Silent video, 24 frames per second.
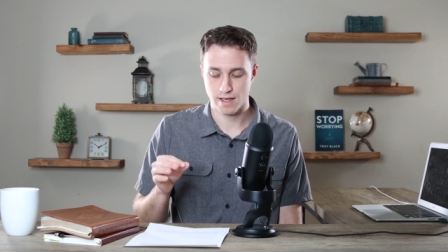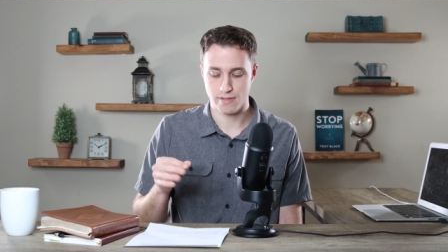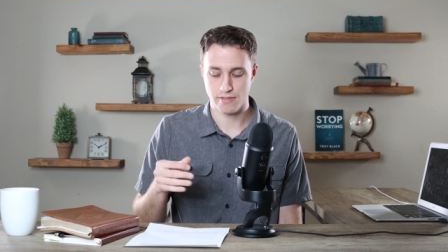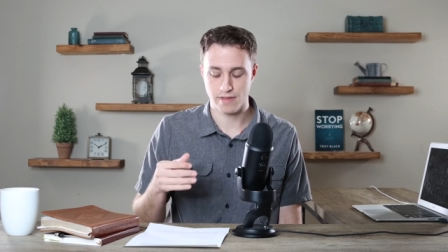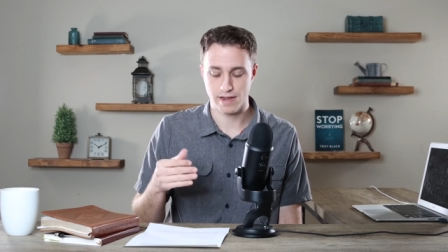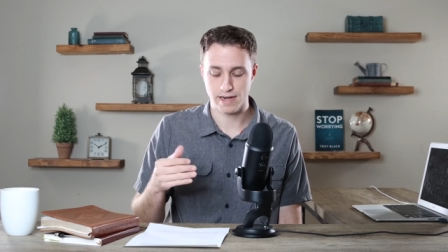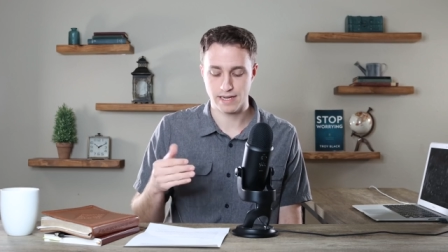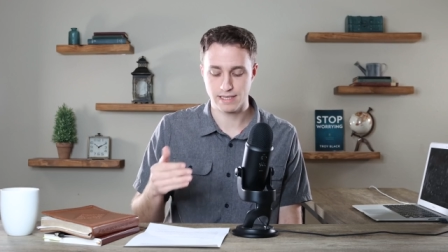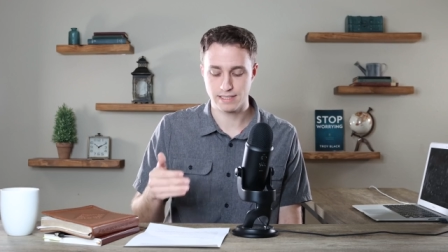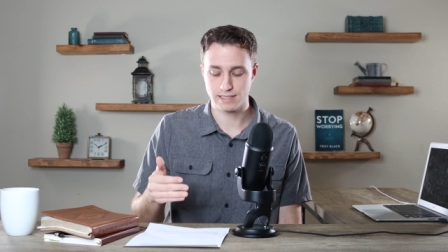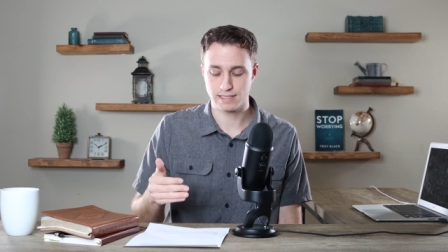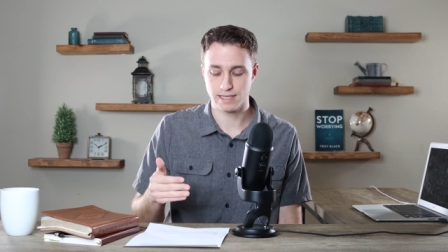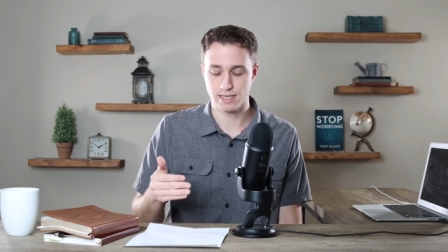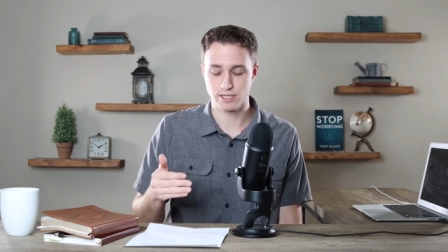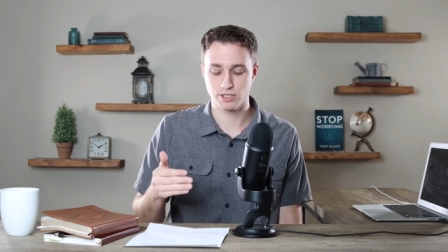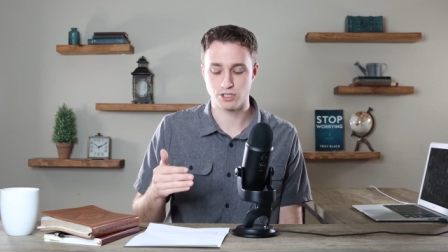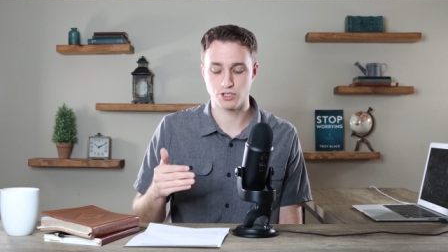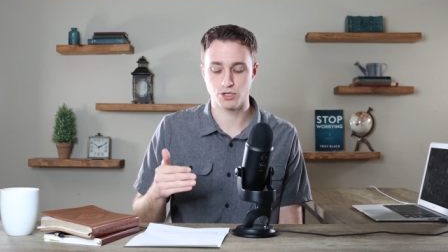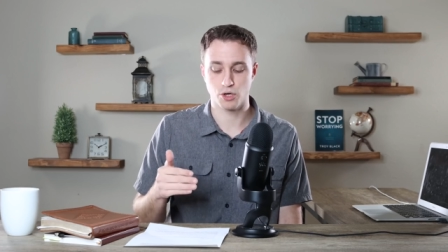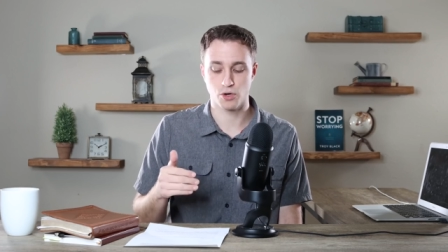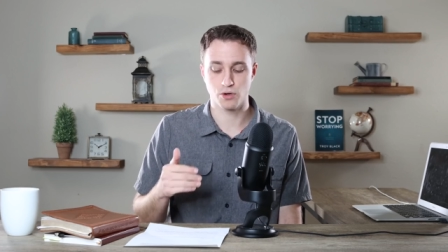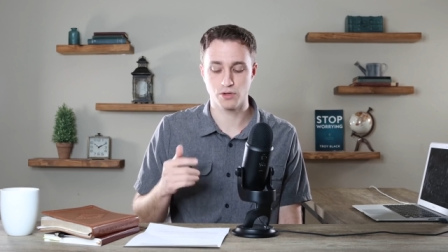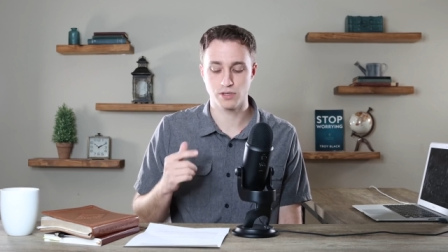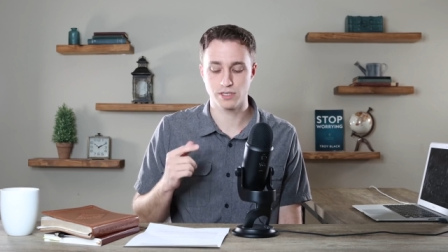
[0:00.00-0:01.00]
And then he
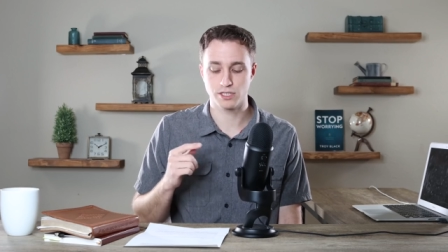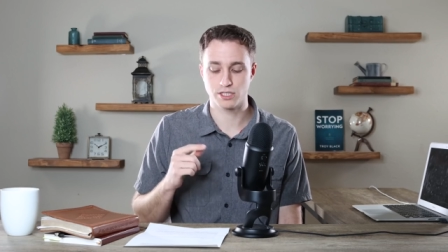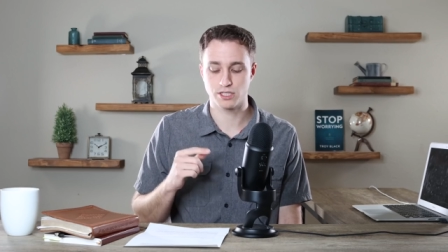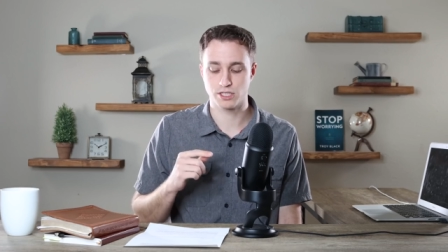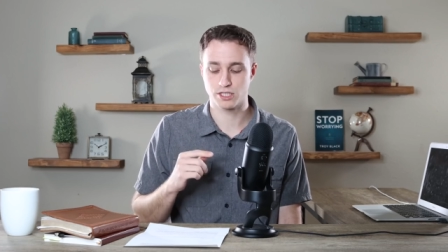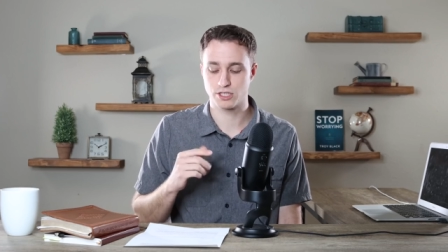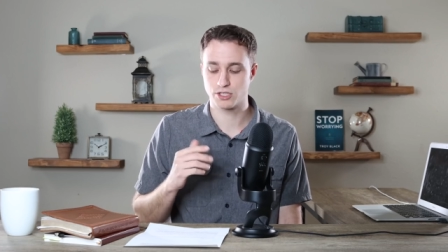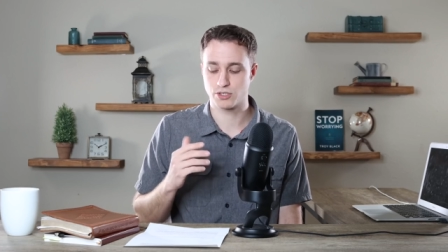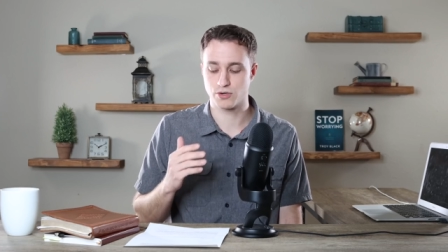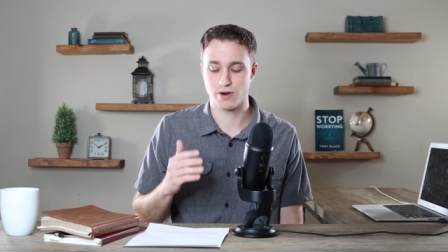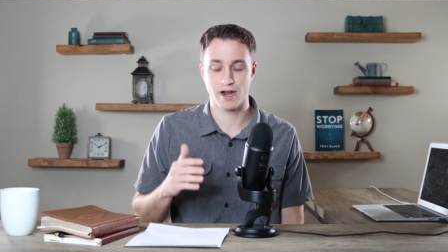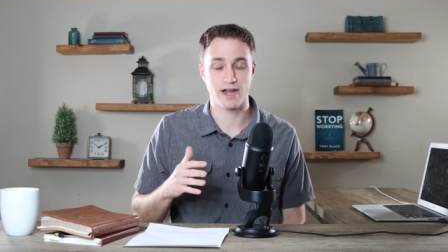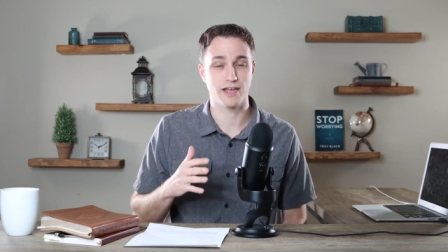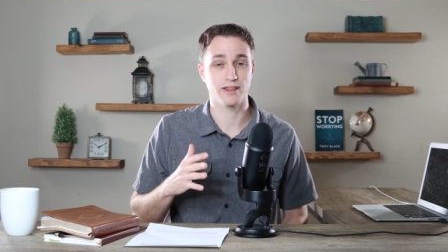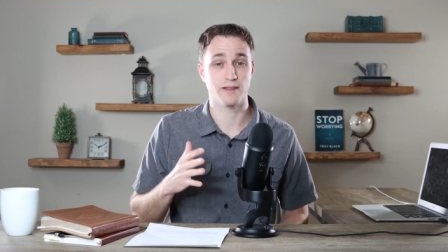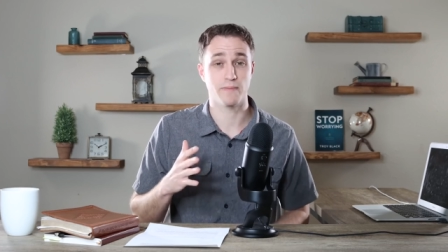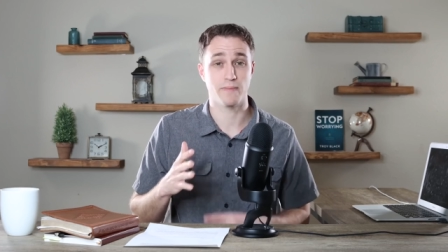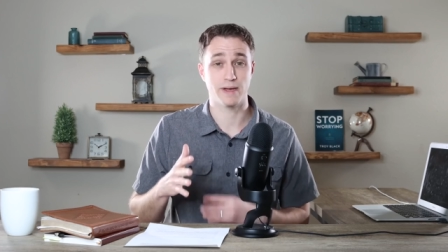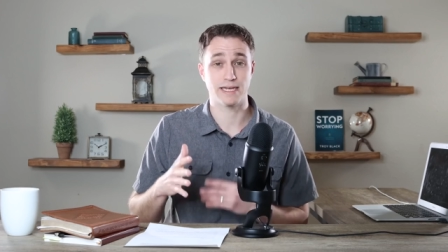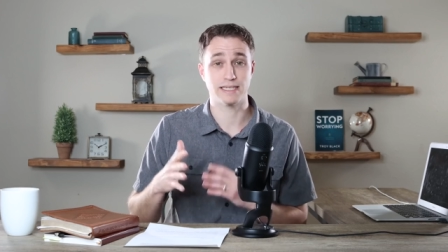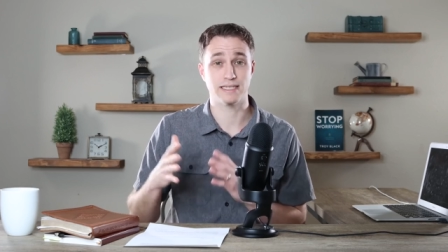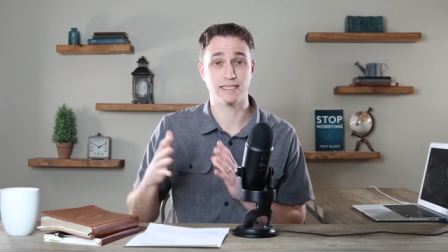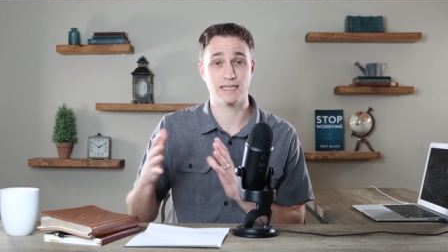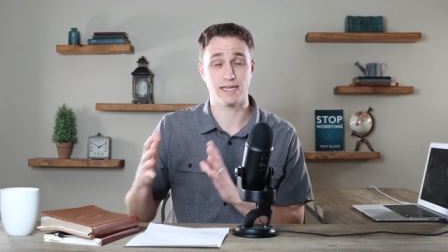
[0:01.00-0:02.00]
said, Joel is just
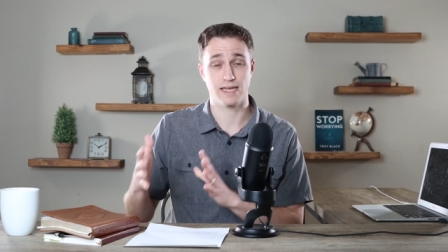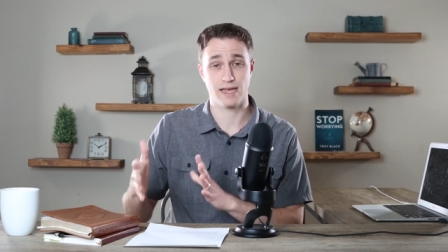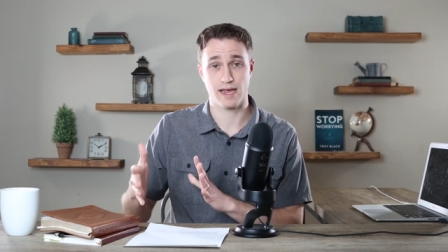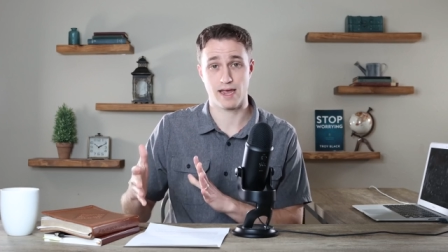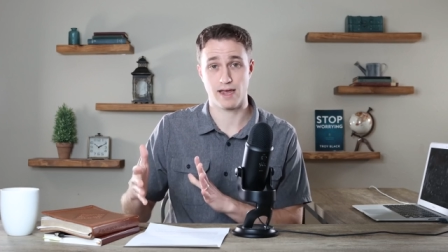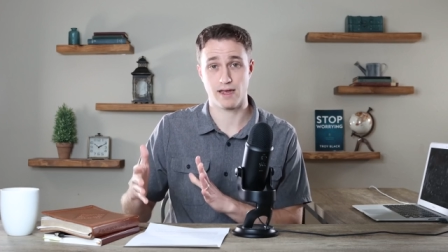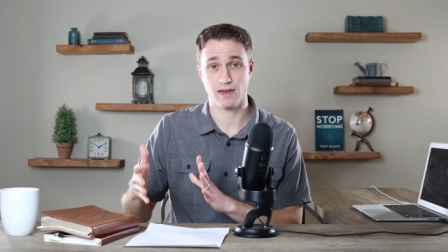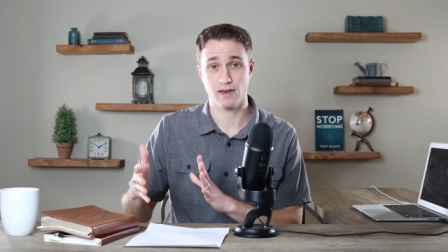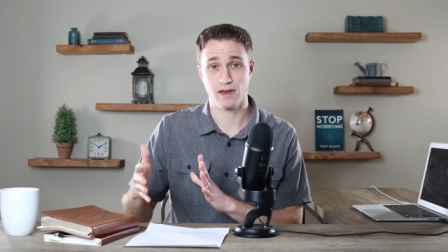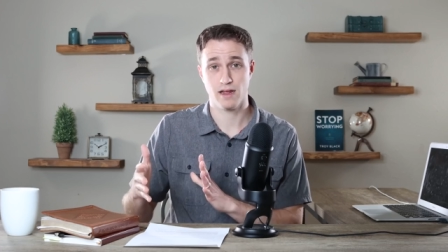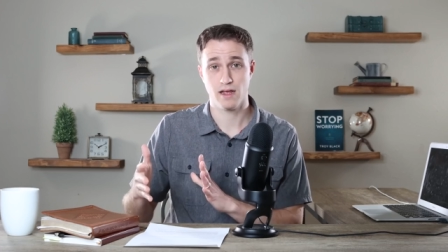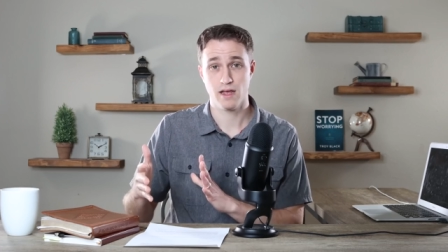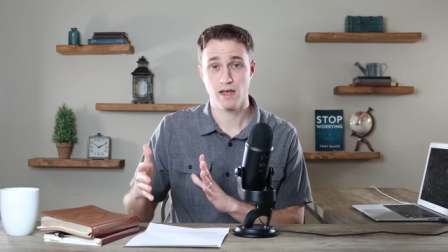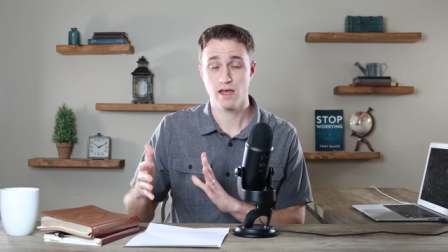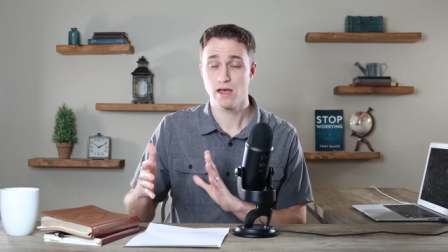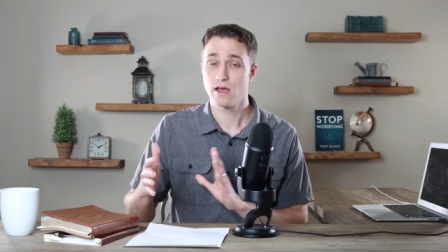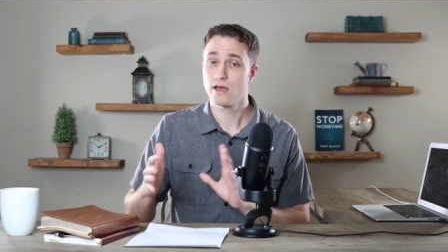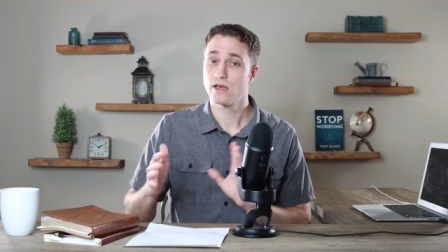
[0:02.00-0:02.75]
trying the best he can.